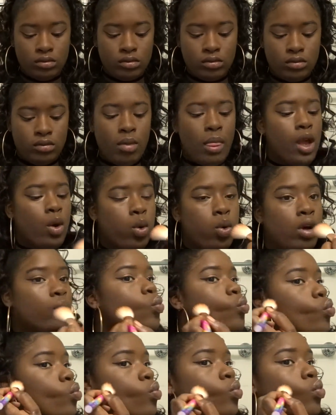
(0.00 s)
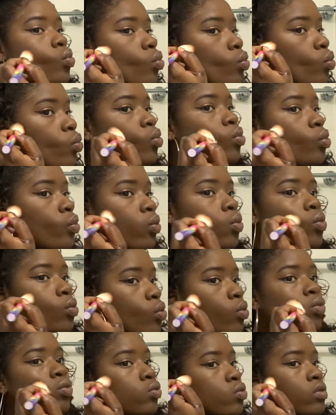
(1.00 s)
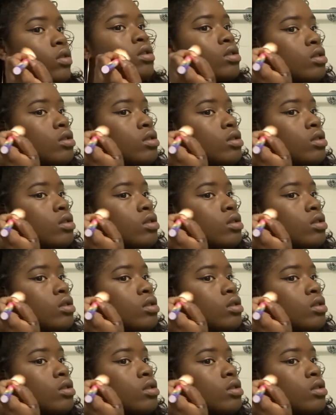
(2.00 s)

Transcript: And I'm going to set my face as well.